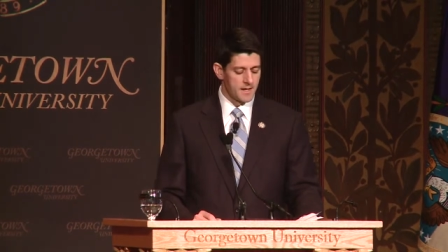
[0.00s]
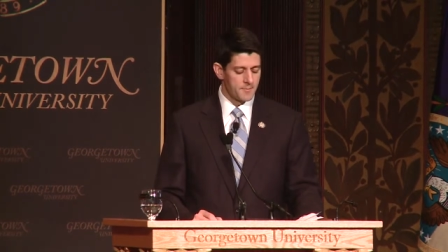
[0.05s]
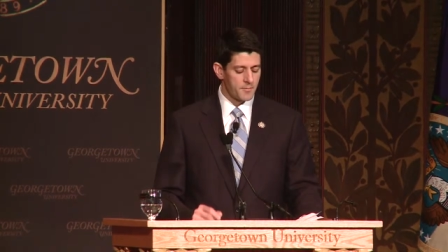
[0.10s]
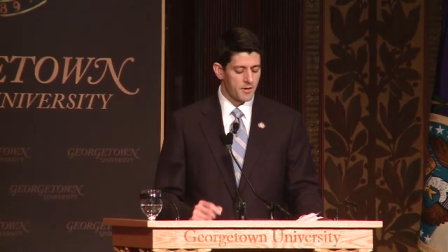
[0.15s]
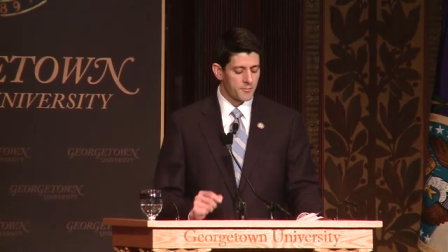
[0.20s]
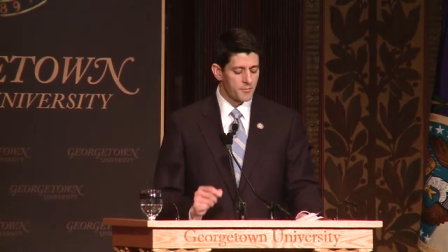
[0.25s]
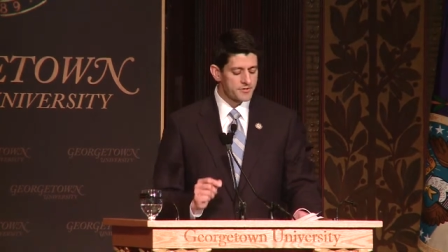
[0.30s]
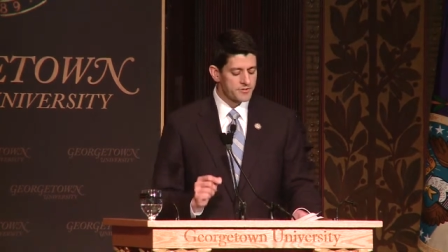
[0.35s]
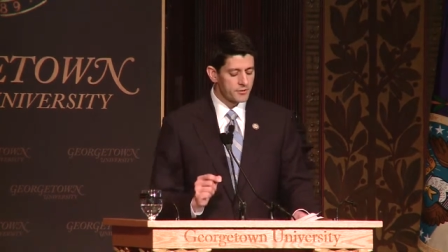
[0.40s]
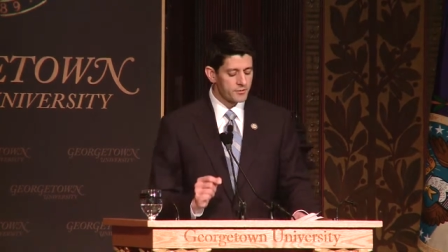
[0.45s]
by
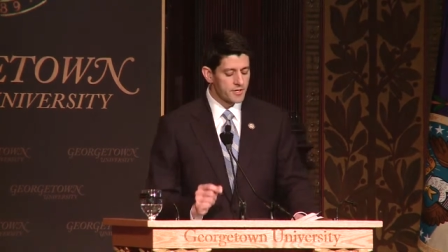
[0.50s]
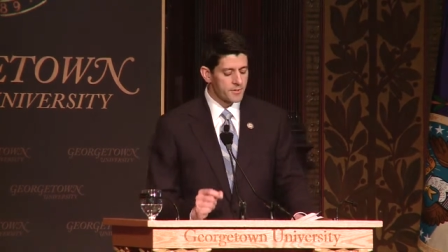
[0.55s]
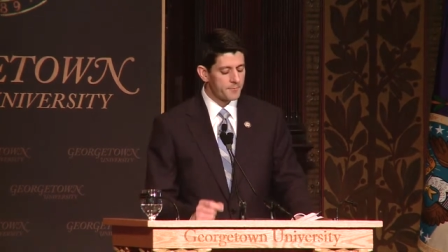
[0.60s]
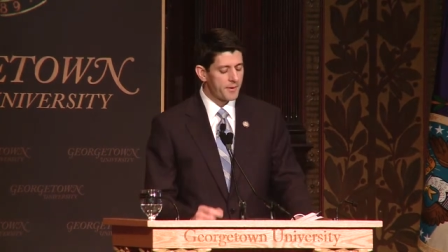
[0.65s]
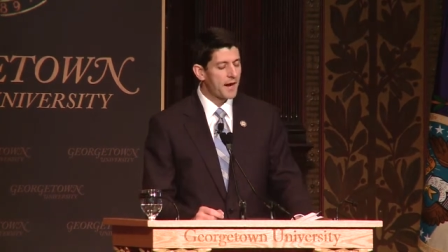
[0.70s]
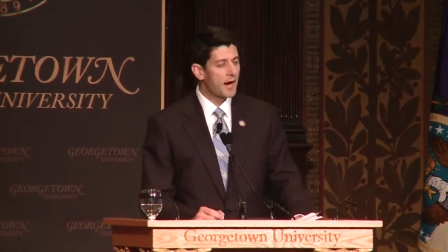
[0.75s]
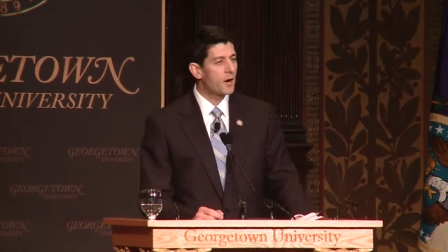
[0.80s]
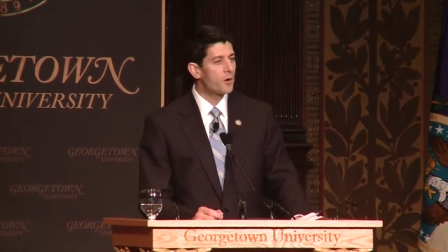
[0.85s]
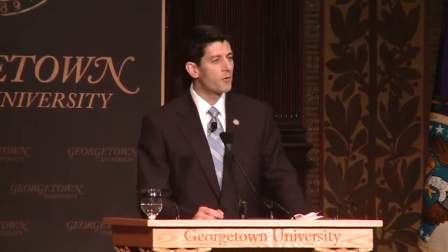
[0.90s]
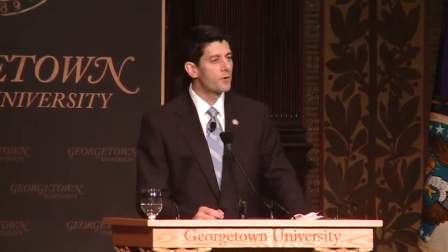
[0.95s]
returning
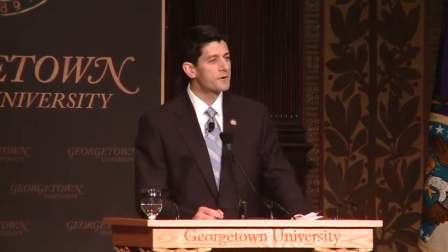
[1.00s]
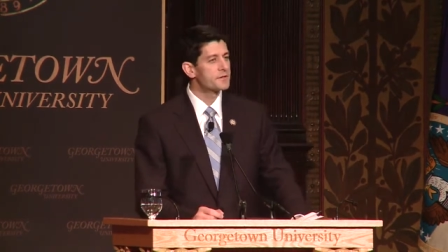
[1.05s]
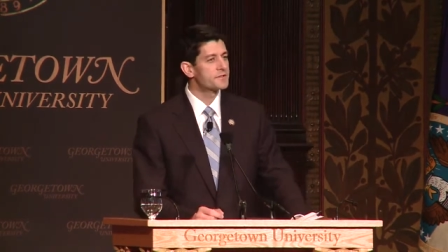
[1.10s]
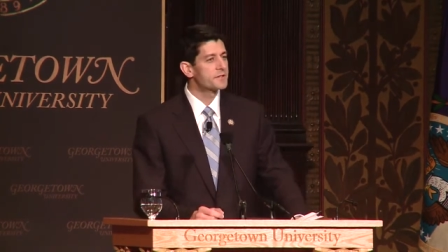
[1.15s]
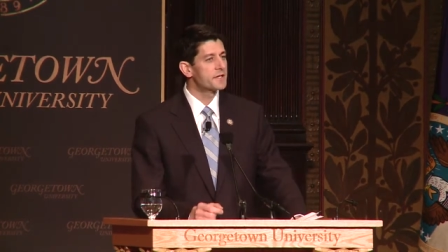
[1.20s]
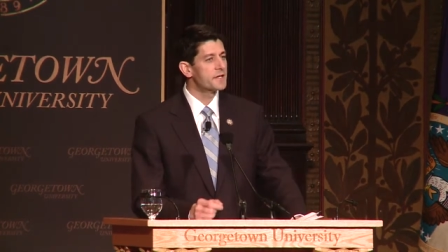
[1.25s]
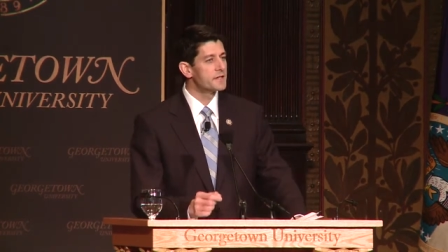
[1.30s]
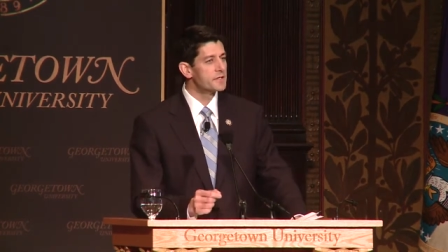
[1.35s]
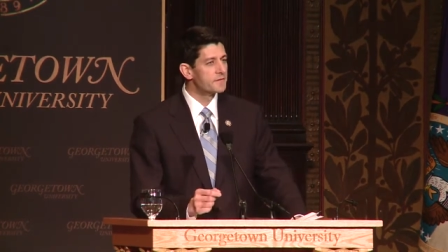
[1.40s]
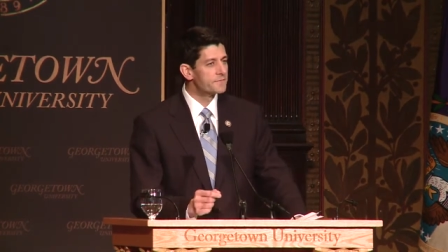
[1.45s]
power
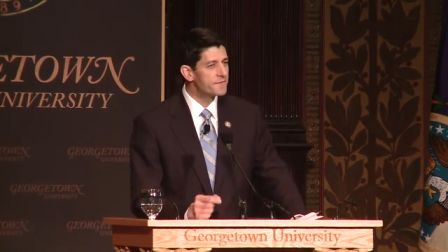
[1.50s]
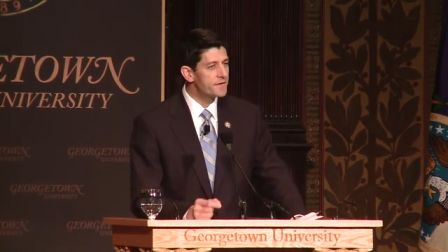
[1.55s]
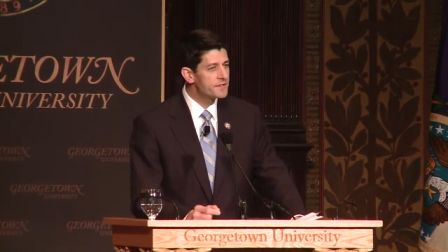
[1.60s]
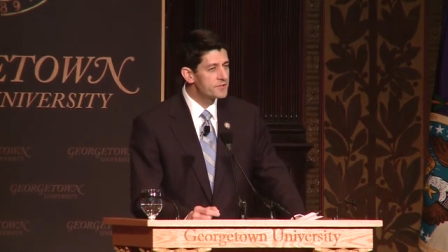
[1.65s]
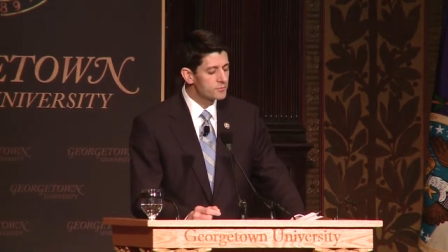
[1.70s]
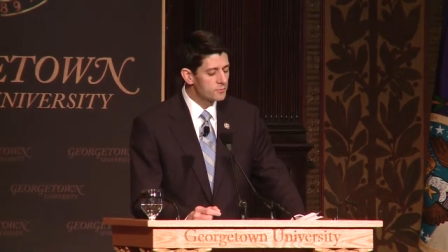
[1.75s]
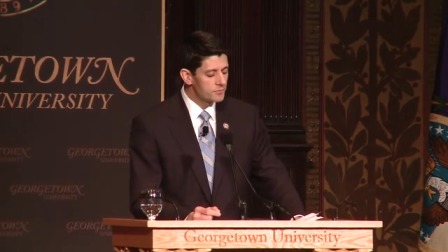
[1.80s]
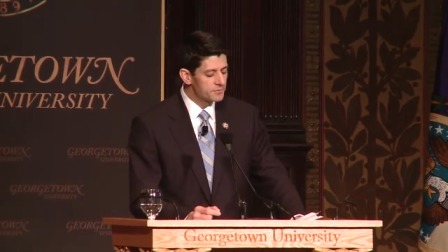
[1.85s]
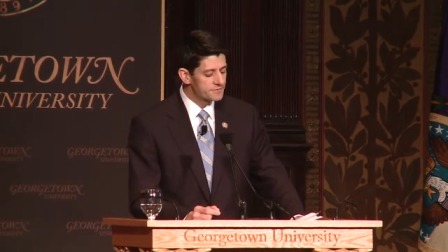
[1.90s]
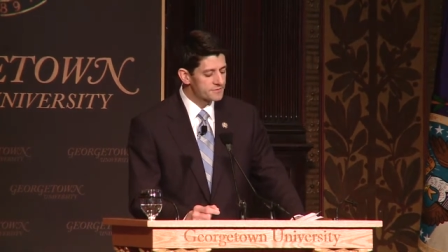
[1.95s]
to
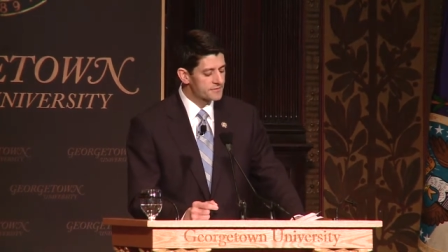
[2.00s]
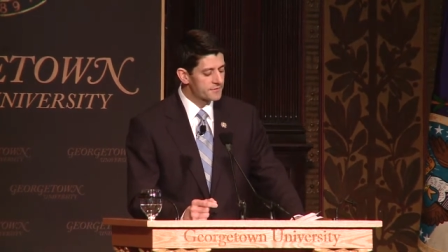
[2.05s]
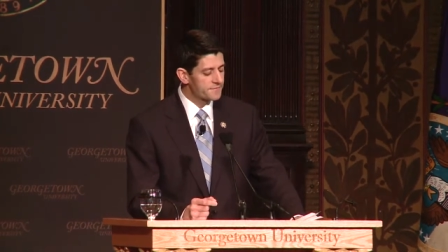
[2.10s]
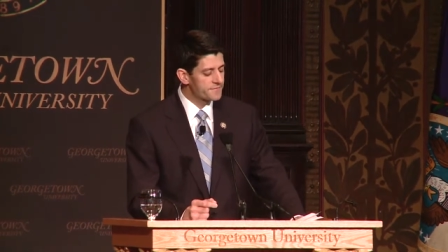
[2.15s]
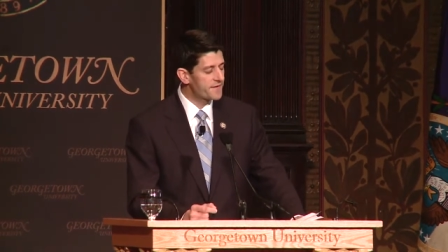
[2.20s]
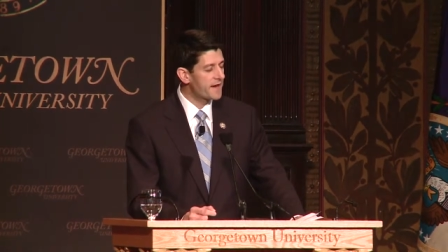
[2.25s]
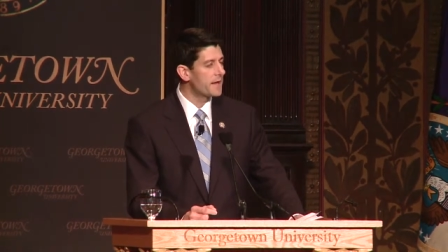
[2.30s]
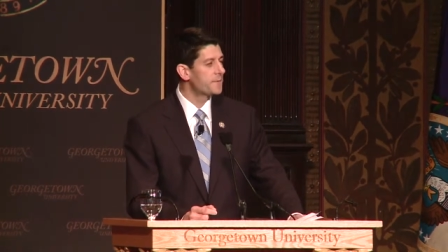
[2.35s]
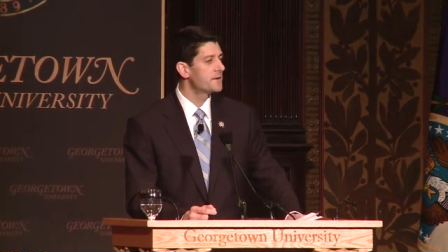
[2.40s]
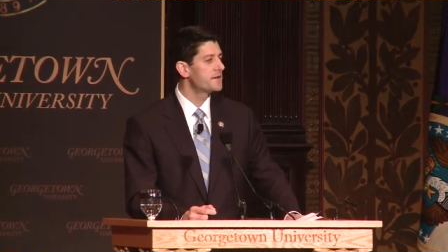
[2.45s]
individuals, to
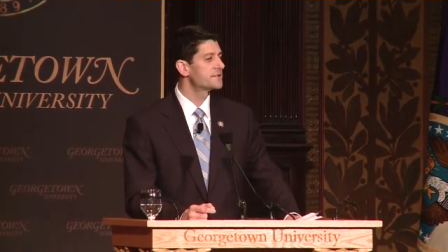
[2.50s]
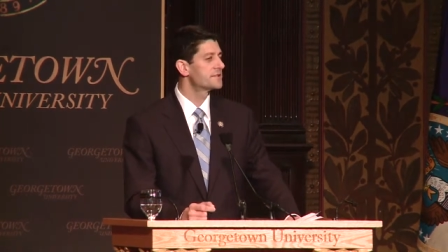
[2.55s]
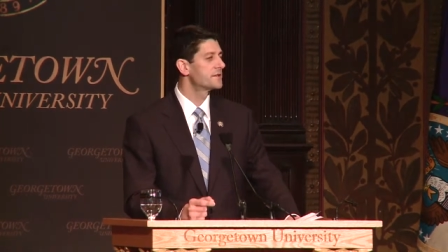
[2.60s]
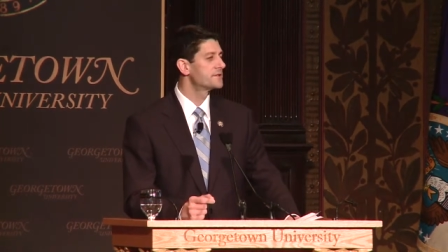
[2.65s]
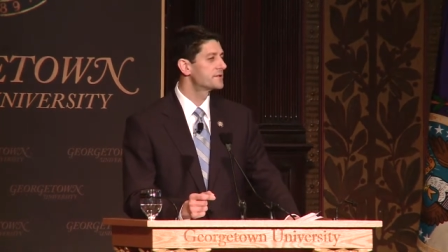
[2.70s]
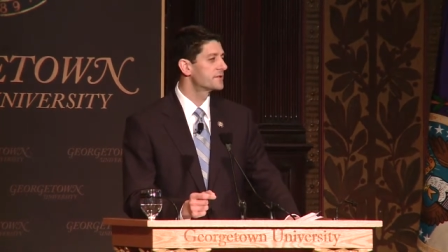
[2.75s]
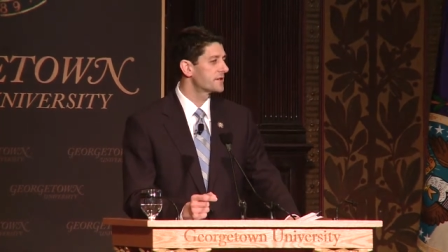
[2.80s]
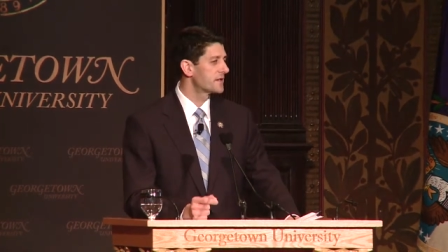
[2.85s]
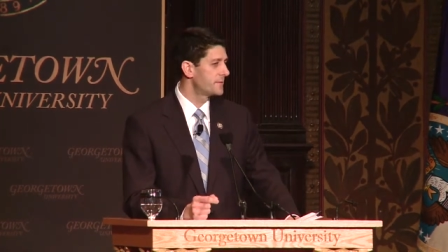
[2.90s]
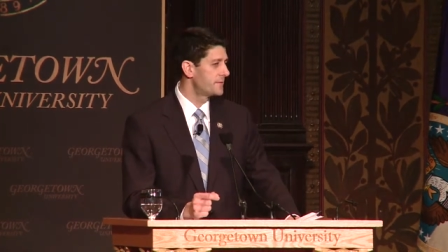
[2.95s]
families,
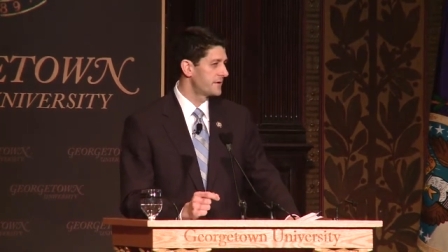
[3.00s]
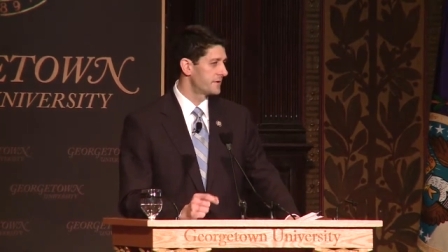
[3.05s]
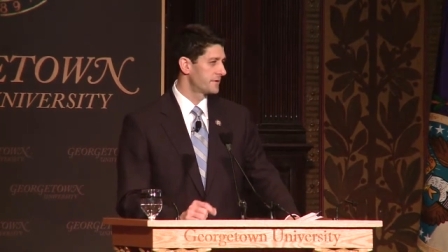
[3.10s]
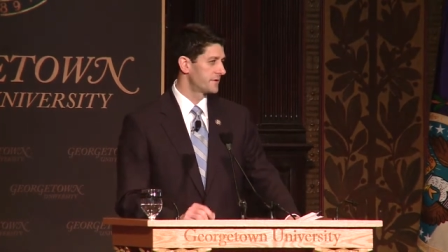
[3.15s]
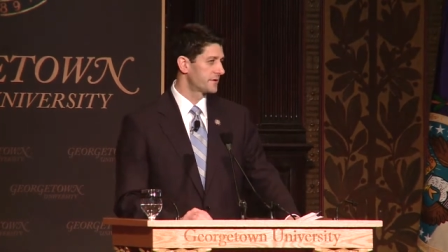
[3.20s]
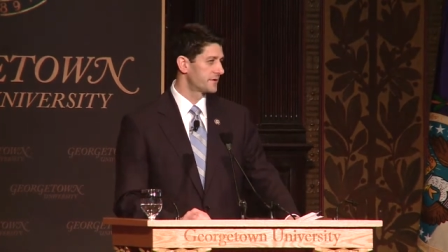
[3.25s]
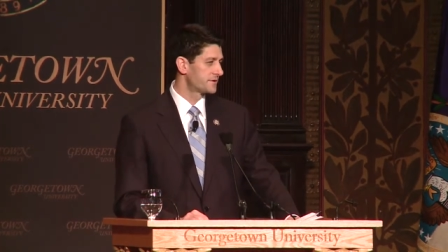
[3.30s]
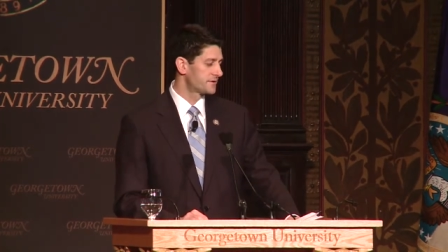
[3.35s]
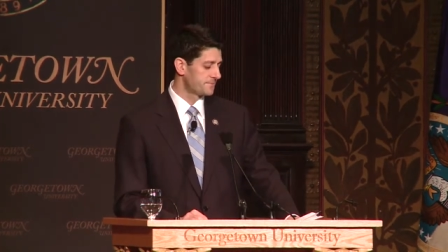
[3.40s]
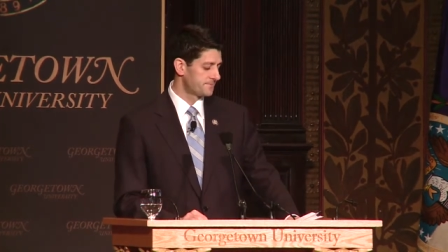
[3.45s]
and to
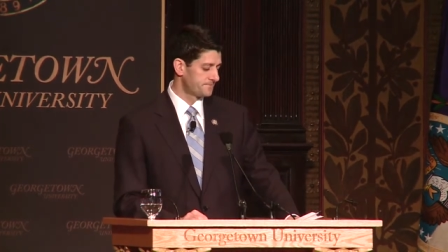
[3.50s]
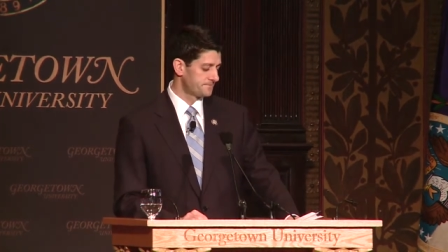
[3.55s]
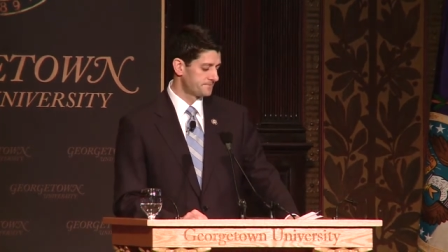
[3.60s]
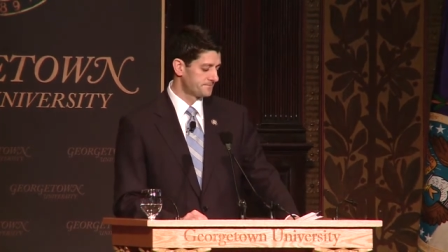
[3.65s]
communities.